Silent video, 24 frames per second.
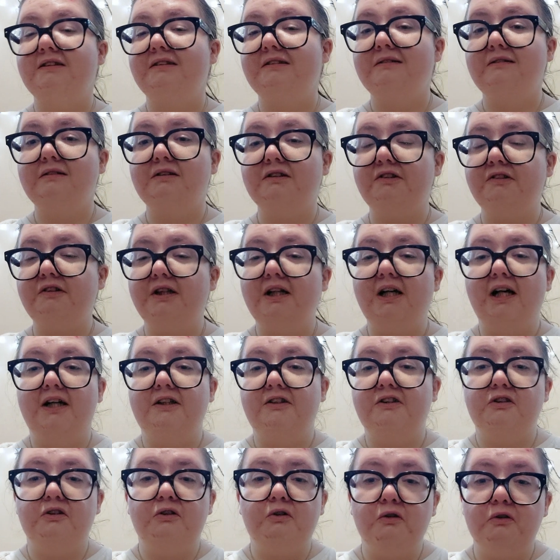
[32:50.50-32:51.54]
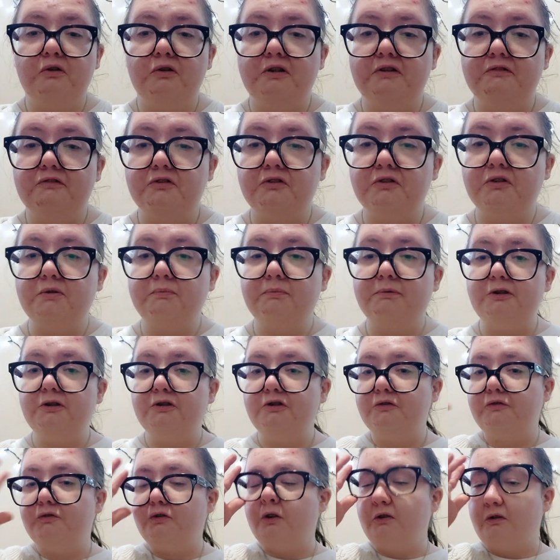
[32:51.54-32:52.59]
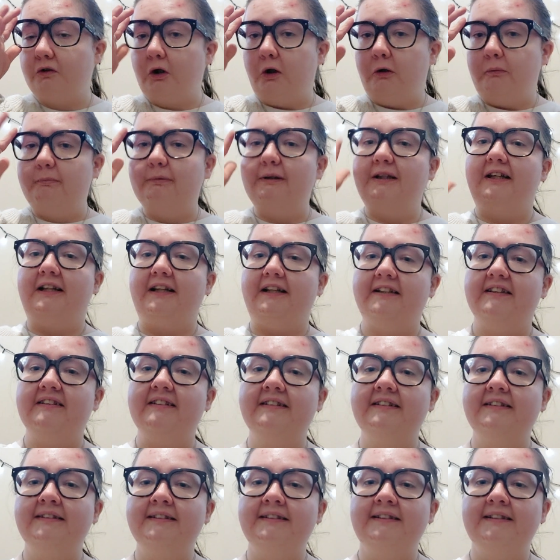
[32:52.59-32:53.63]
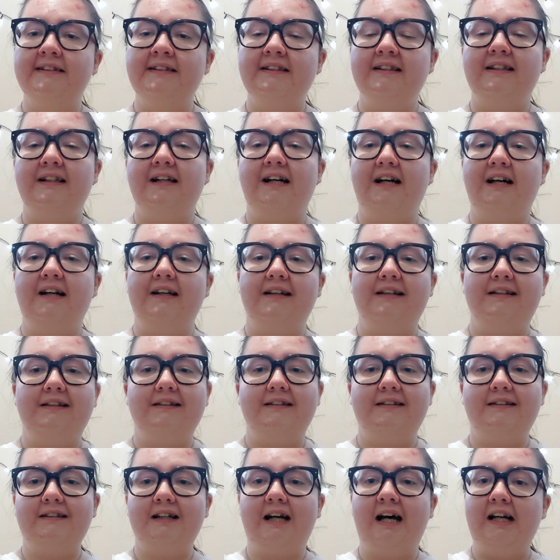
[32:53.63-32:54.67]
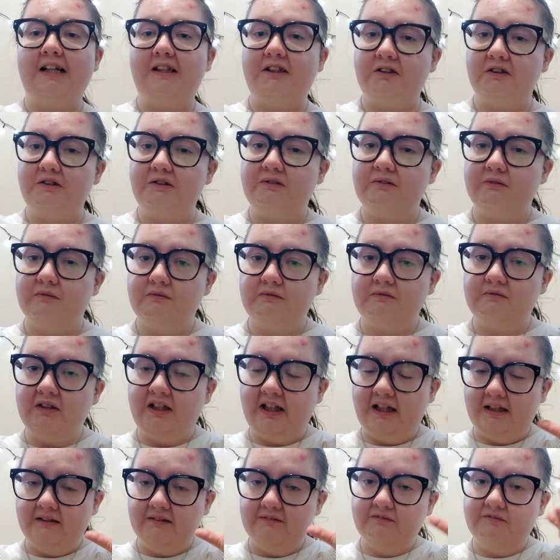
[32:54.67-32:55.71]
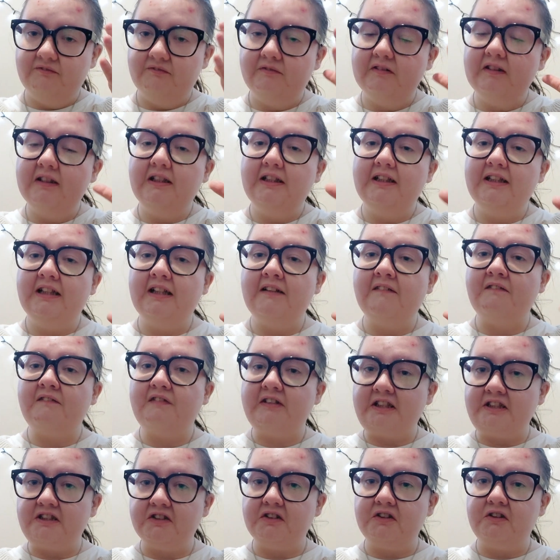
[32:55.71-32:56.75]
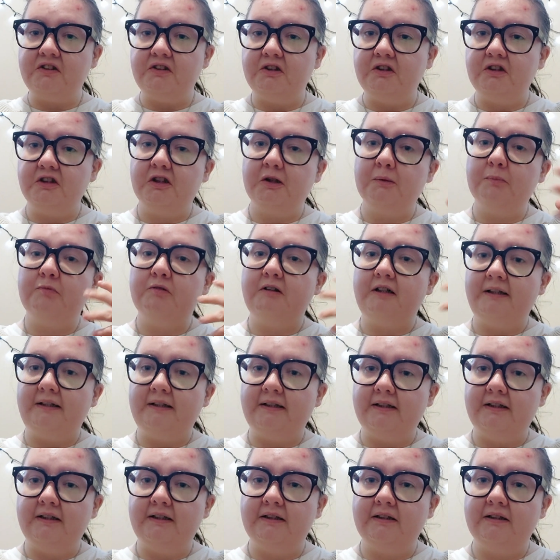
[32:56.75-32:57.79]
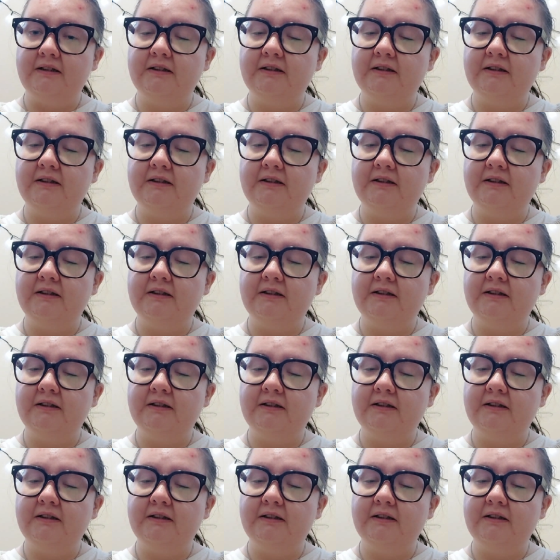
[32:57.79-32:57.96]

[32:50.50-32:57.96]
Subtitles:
So yeah, I just thought it was a beautiful opening, and I could really envision the spring